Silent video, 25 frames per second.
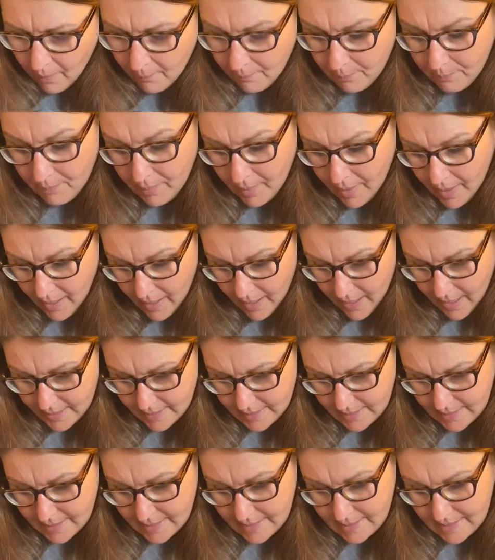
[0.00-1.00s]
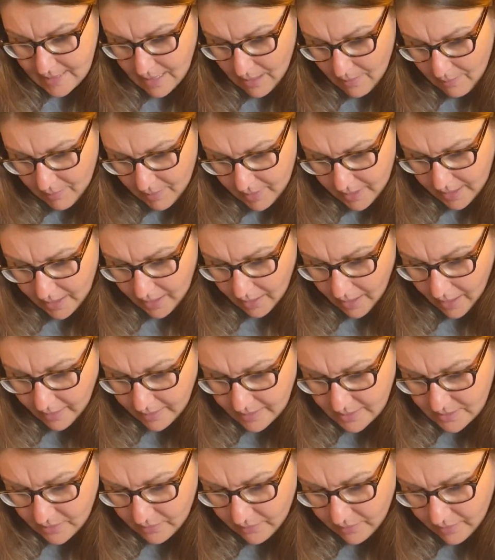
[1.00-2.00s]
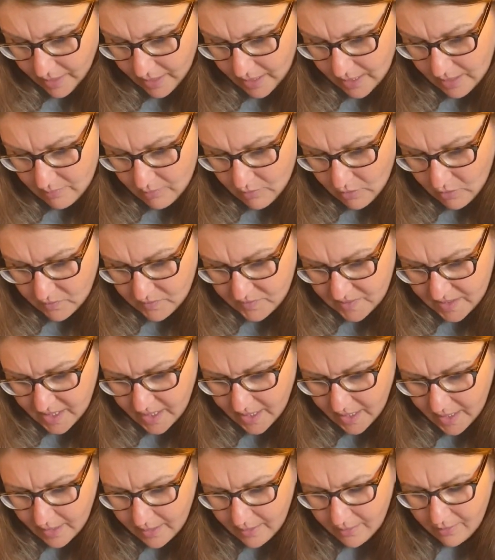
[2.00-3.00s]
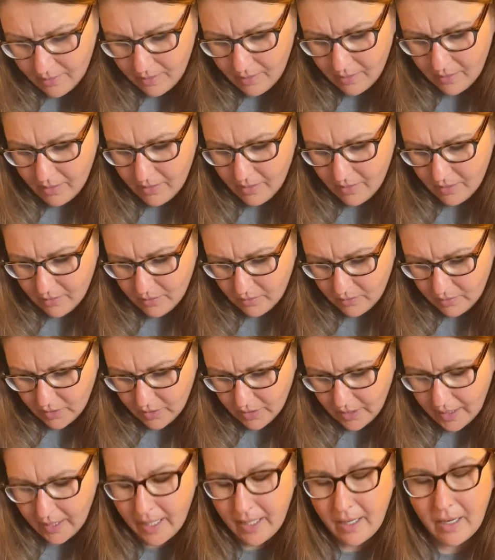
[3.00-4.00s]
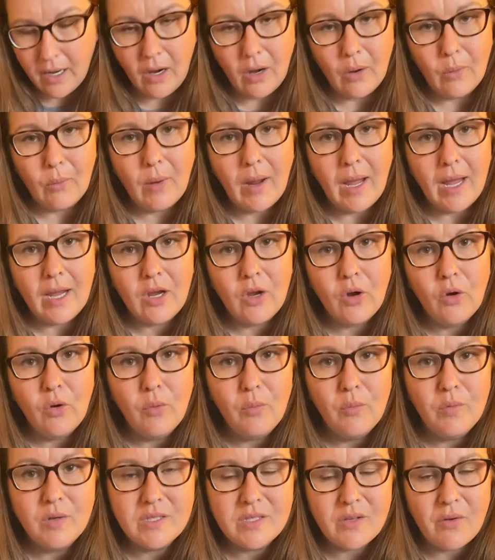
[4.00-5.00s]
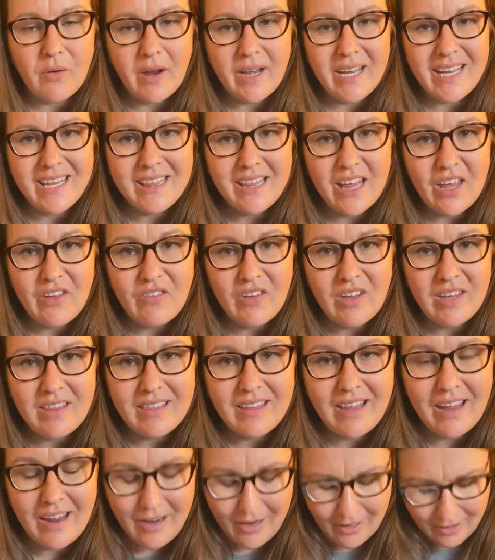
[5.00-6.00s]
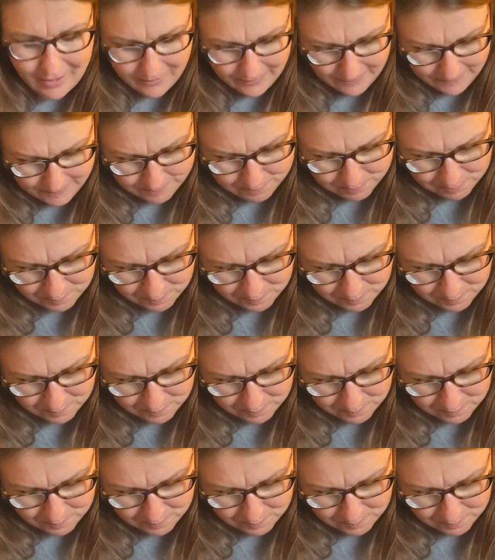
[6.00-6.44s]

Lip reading: But somebody else already moved in. Uh-oh, look at, a raccoon was already living there.